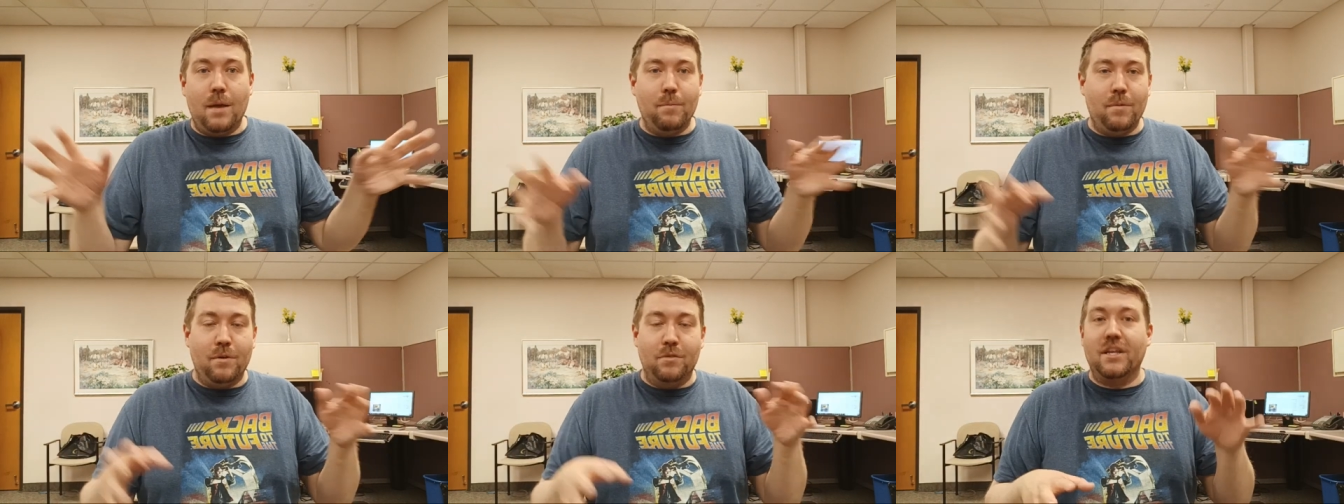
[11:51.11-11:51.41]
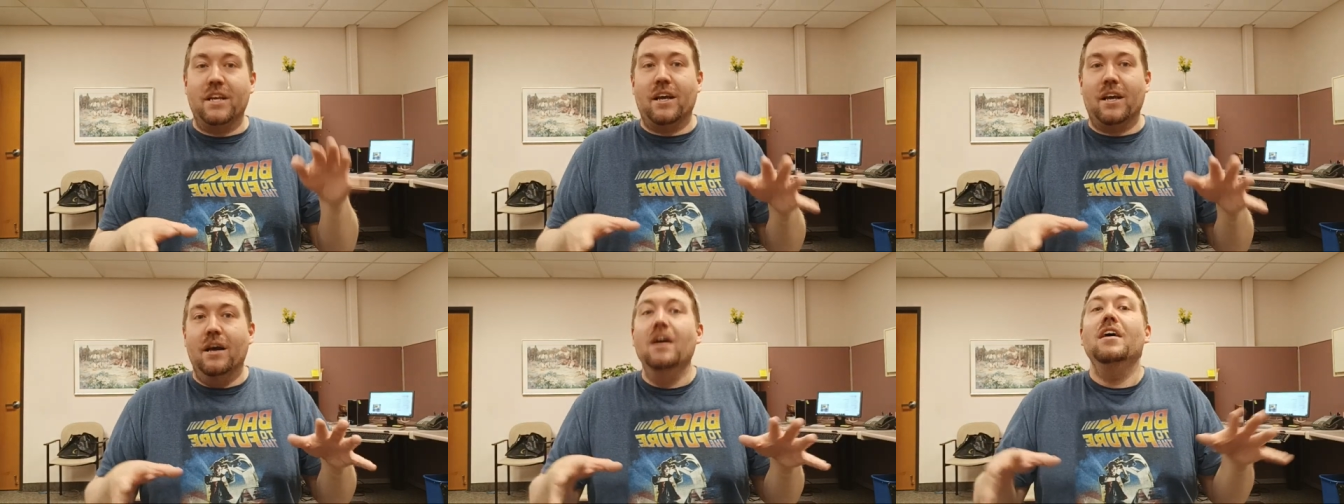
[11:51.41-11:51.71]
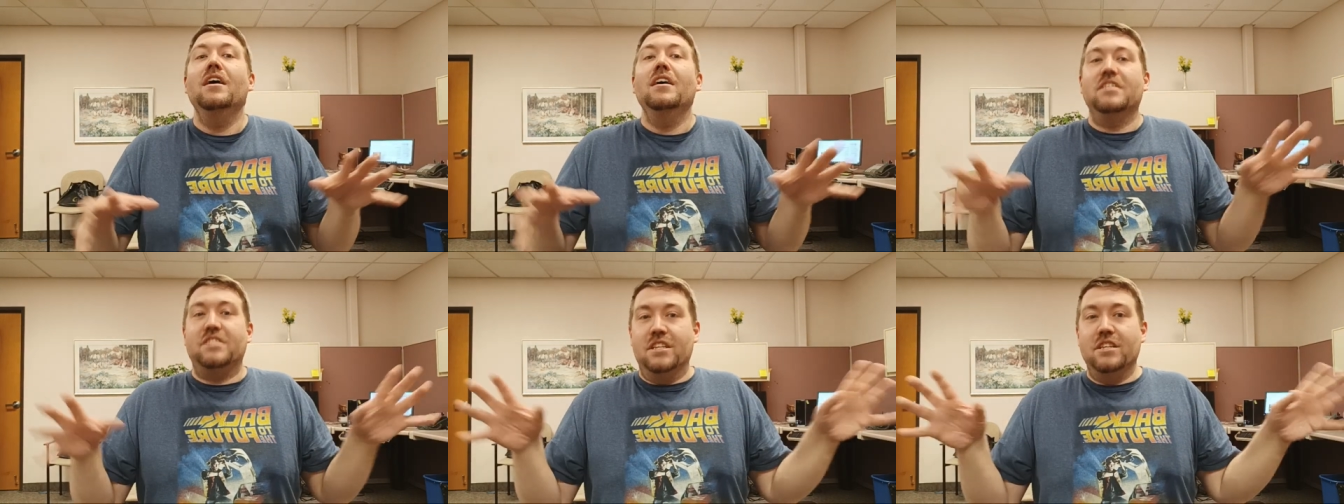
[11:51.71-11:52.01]
It was like a
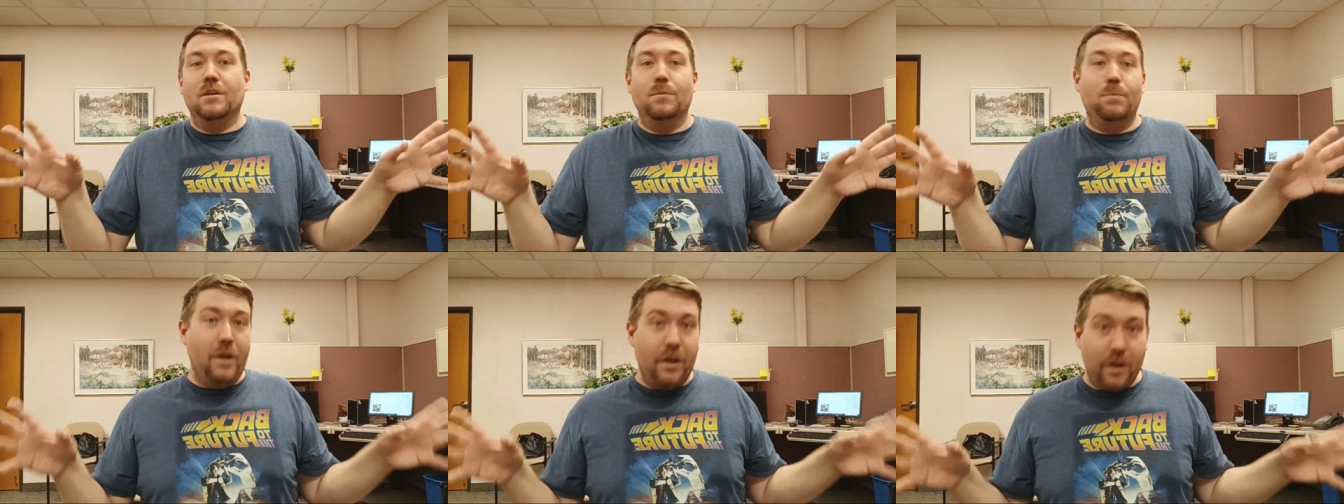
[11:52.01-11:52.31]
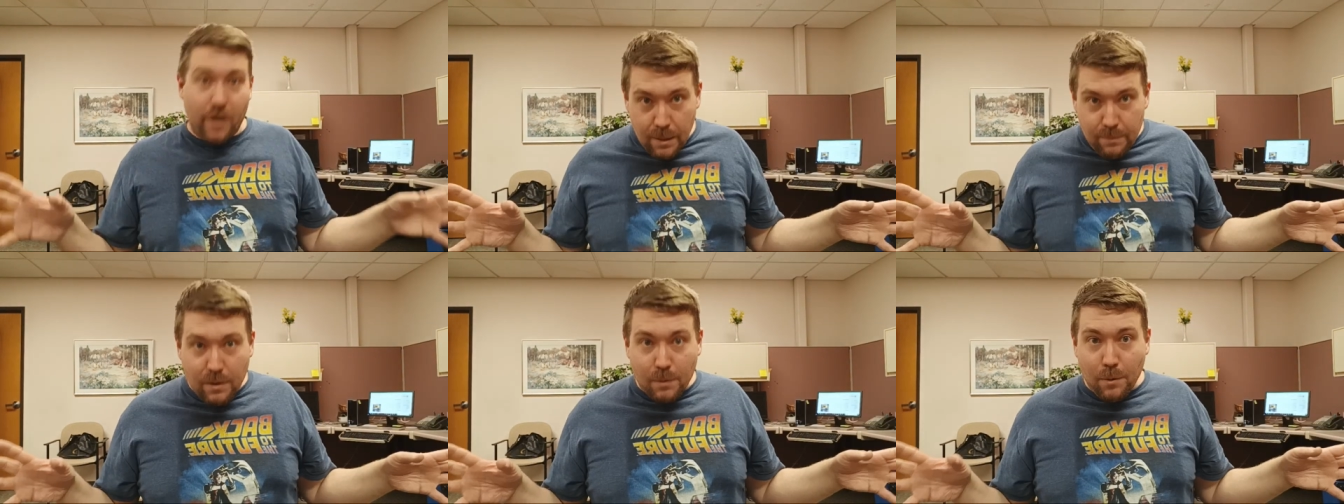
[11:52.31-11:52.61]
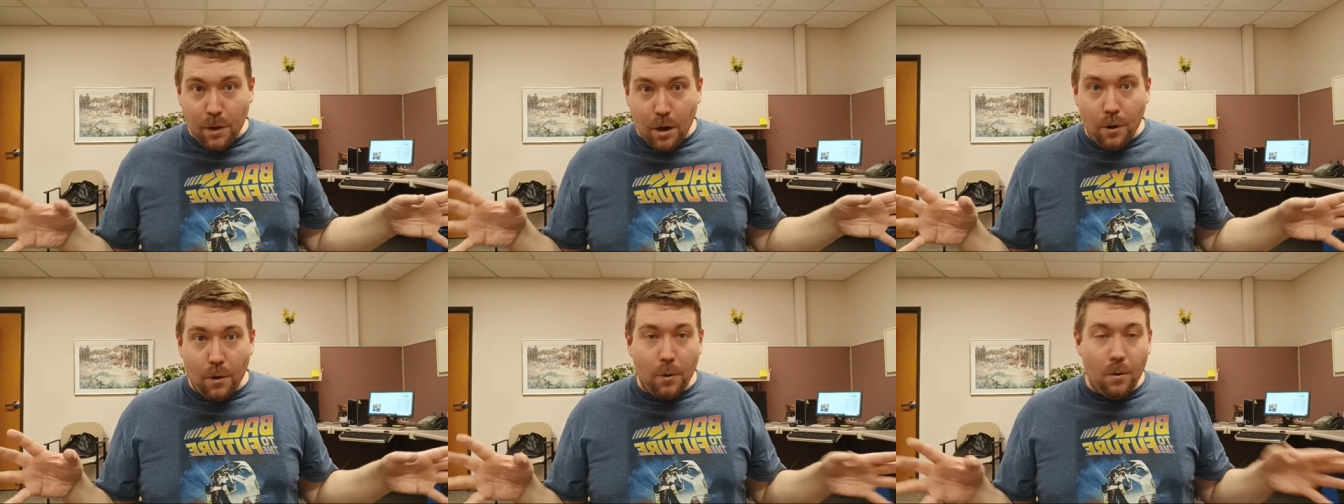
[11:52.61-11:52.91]
single player
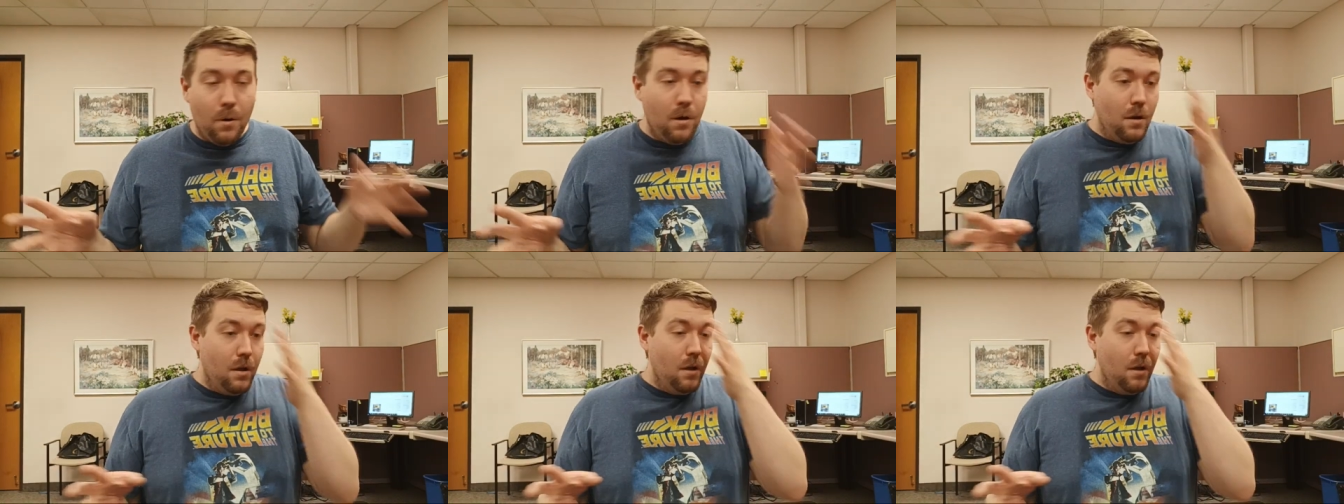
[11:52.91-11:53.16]
MMO.